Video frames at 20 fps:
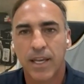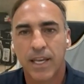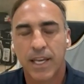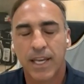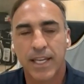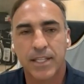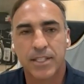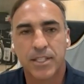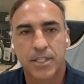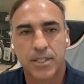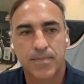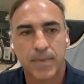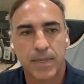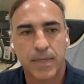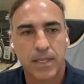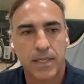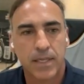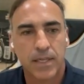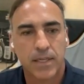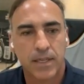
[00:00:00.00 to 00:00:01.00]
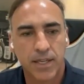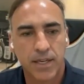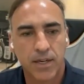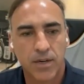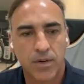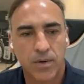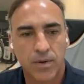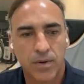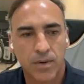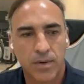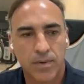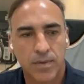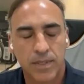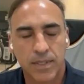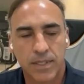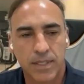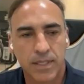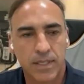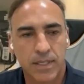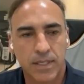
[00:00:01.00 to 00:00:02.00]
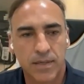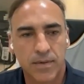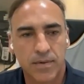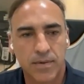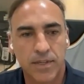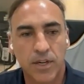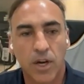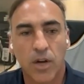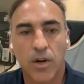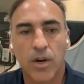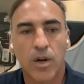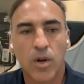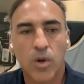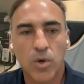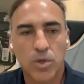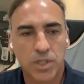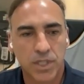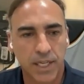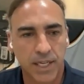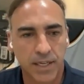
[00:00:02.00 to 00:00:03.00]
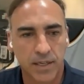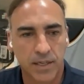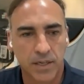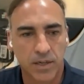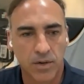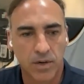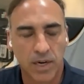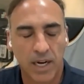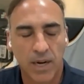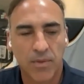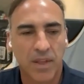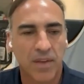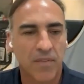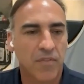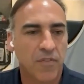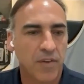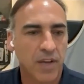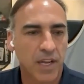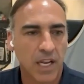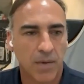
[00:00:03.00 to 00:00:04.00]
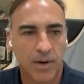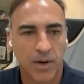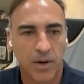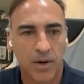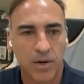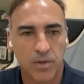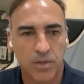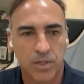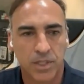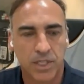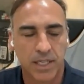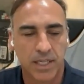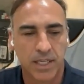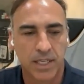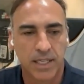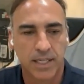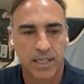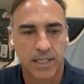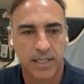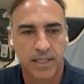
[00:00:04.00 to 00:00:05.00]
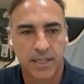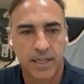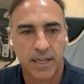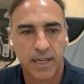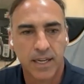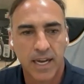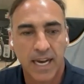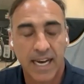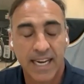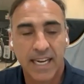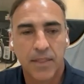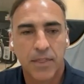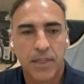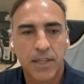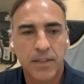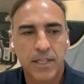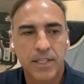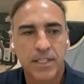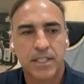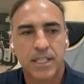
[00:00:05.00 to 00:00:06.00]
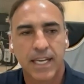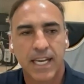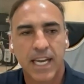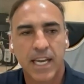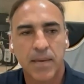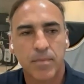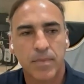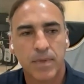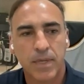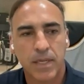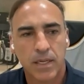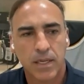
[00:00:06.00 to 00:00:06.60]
kids, not losing or how they feel about losing. And I think this is a game.